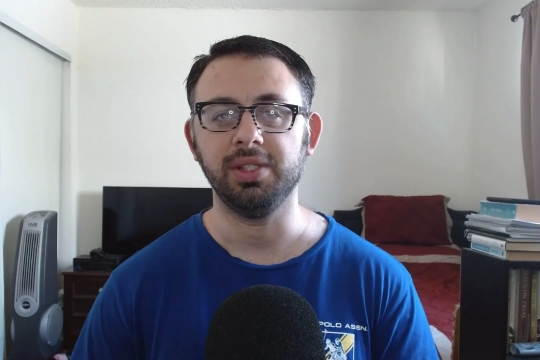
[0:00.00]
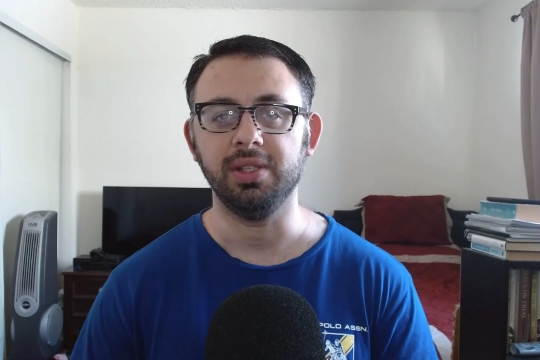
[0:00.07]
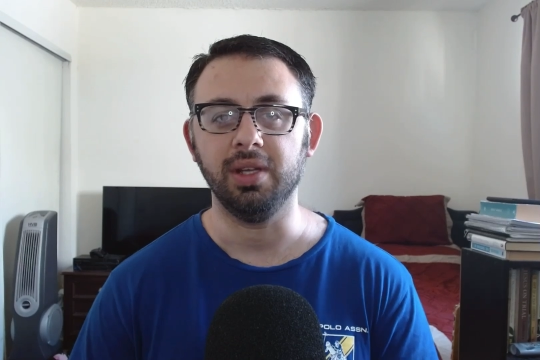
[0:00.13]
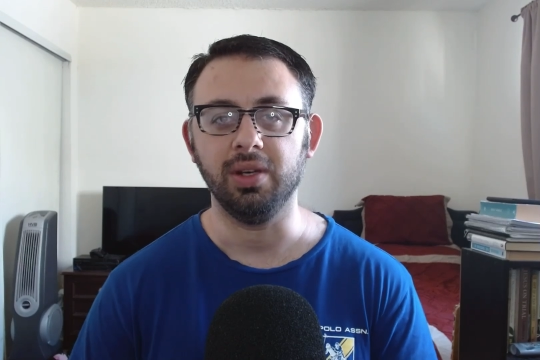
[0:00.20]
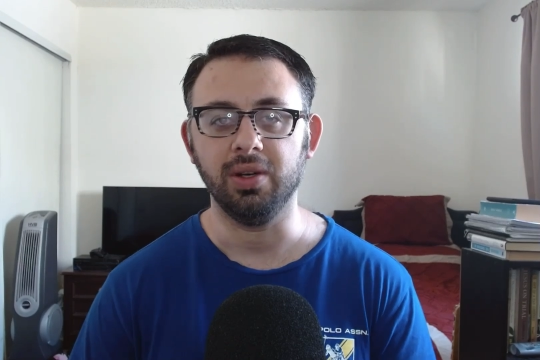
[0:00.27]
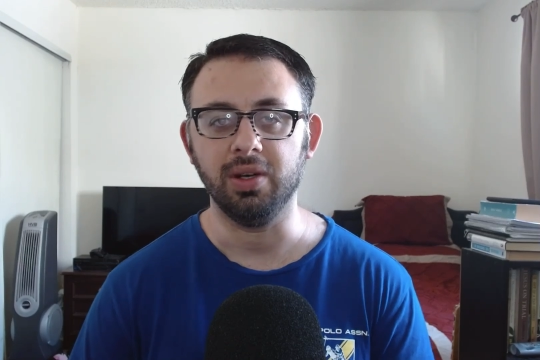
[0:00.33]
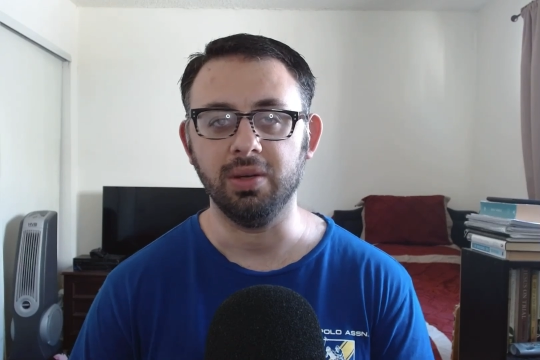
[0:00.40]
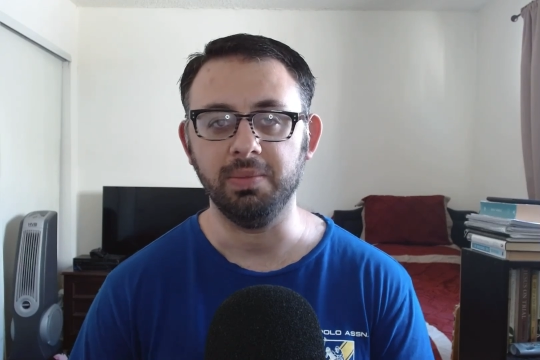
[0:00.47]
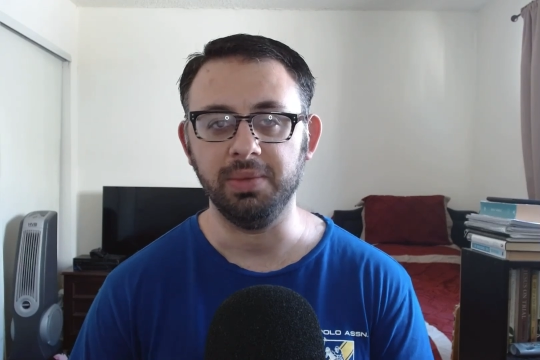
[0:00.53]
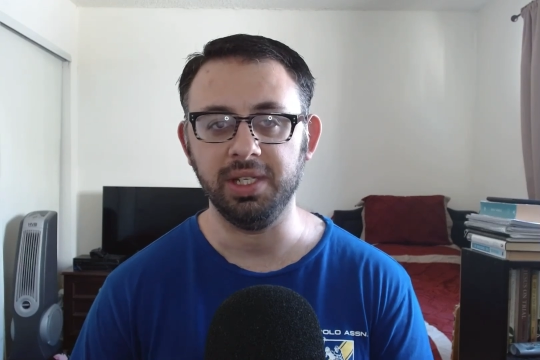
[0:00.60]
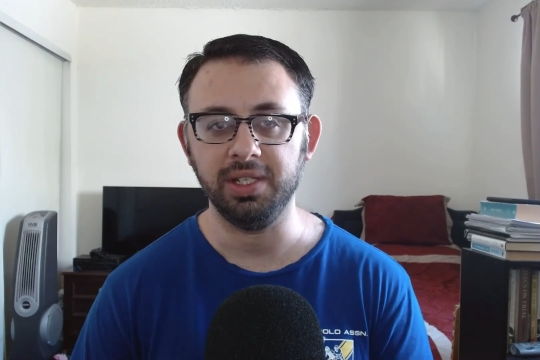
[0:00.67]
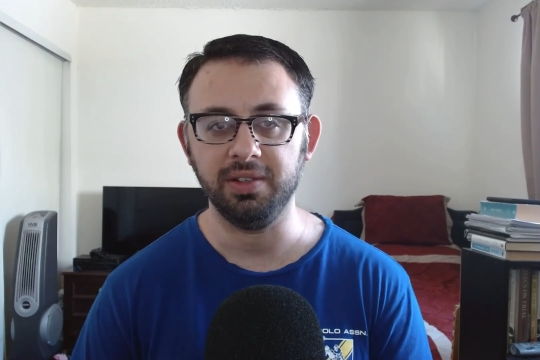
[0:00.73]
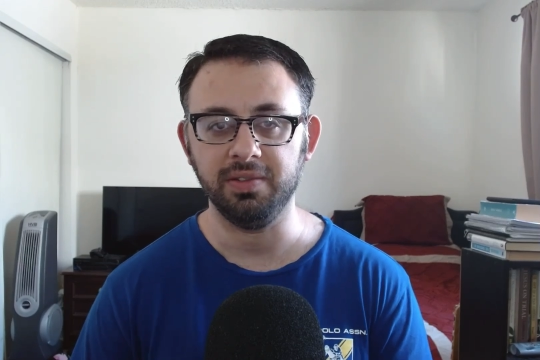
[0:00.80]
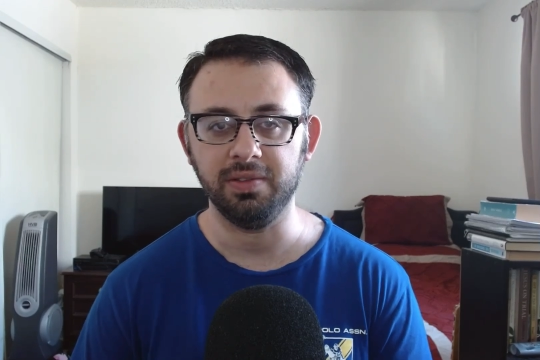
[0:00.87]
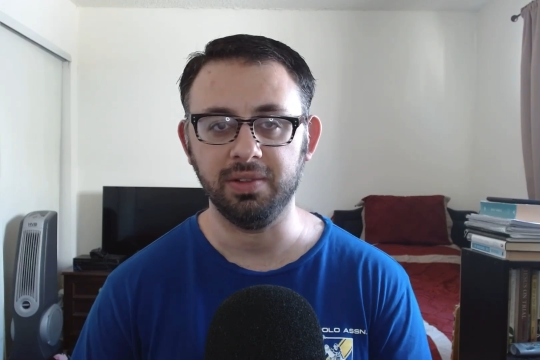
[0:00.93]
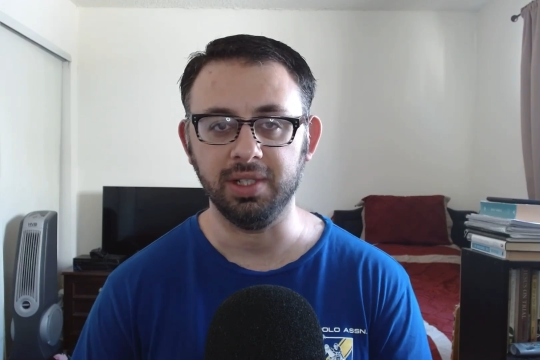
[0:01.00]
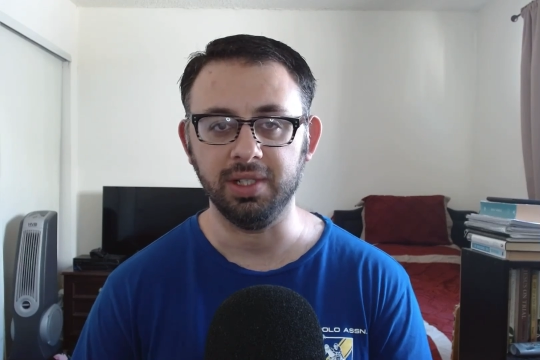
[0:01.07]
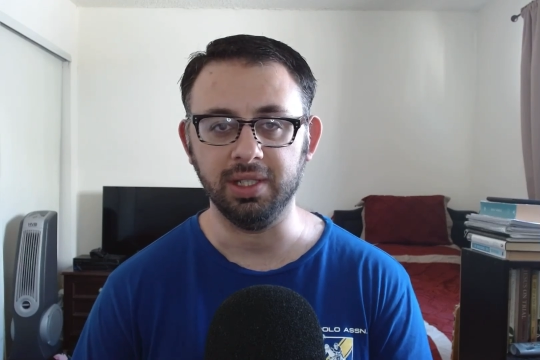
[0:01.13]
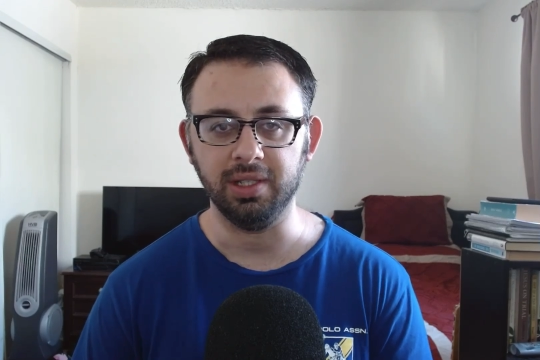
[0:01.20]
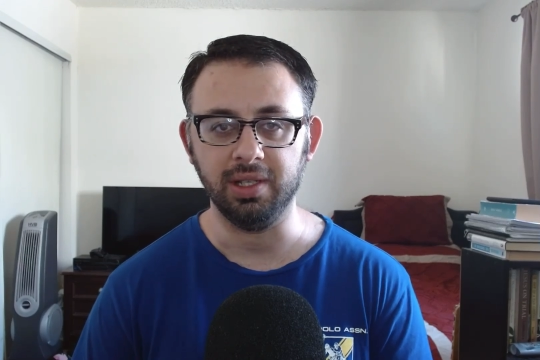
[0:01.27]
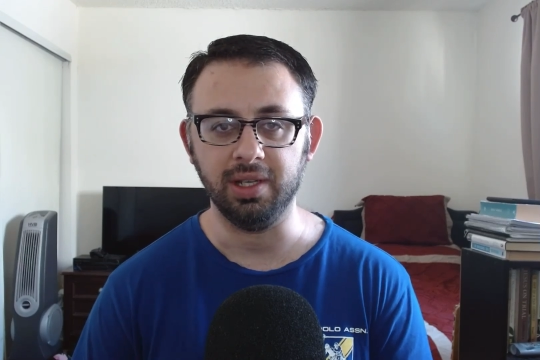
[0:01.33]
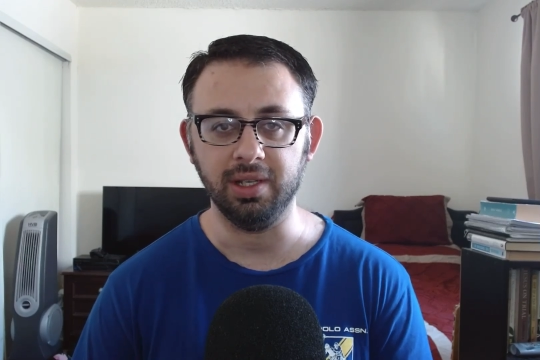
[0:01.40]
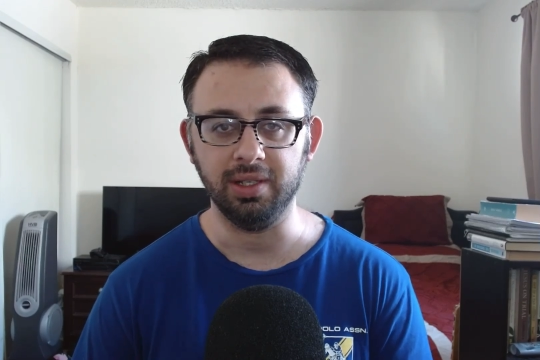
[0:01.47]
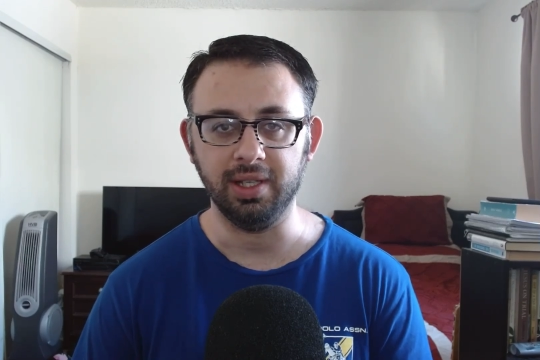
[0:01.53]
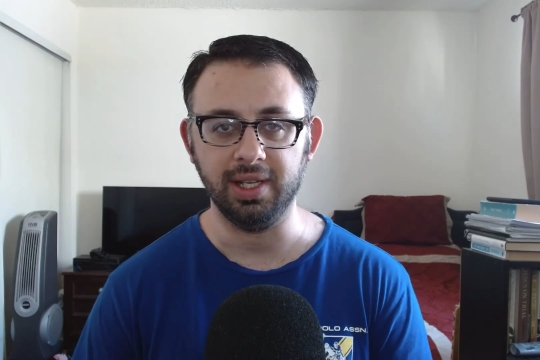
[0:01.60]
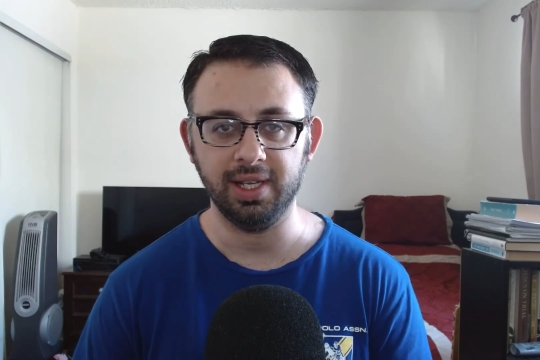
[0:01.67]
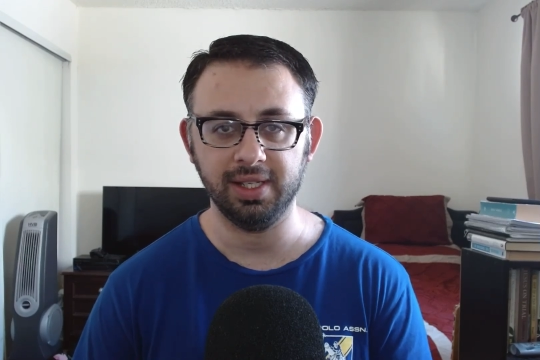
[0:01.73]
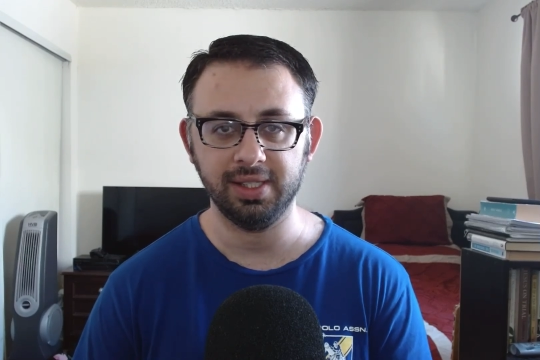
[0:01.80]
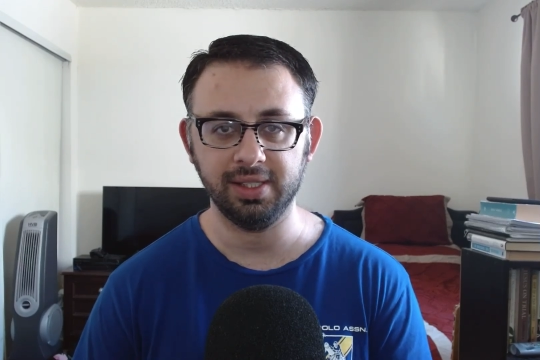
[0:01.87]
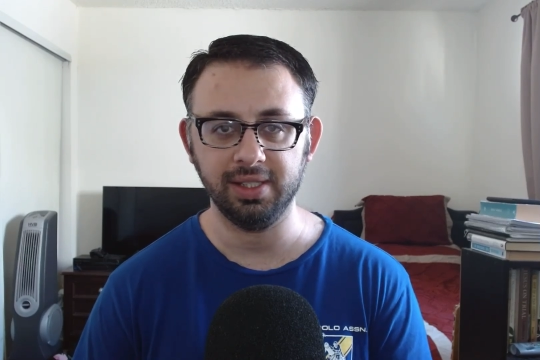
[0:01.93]
that are meaningful and
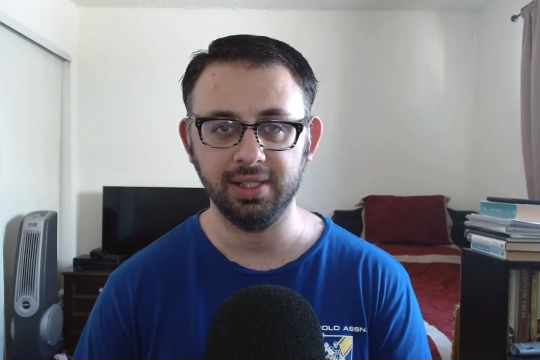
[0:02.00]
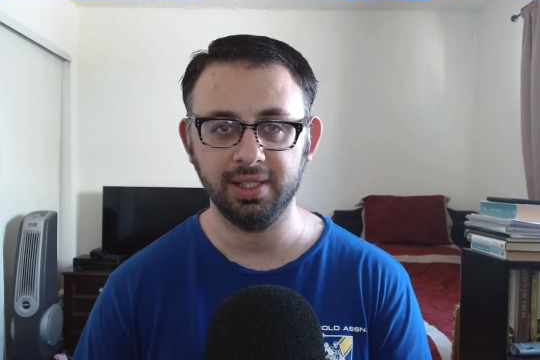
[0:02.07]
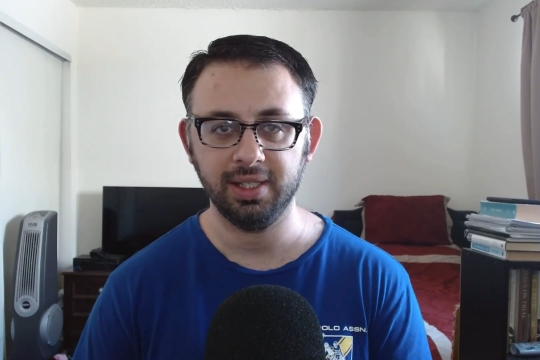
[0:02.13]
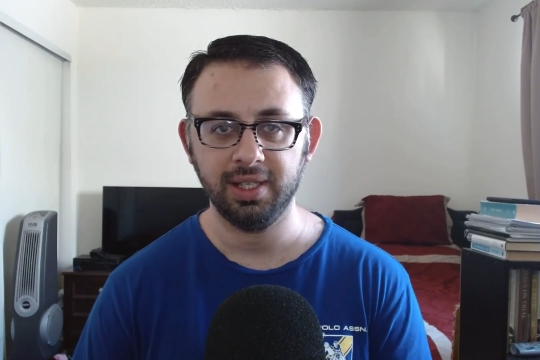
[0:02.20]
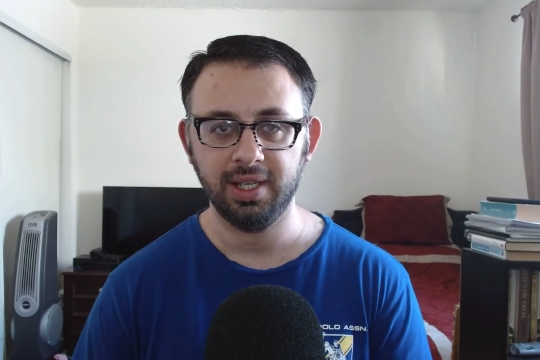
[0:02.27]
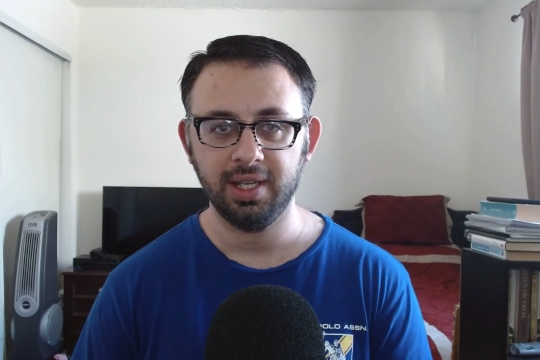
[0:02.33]
long-lasting,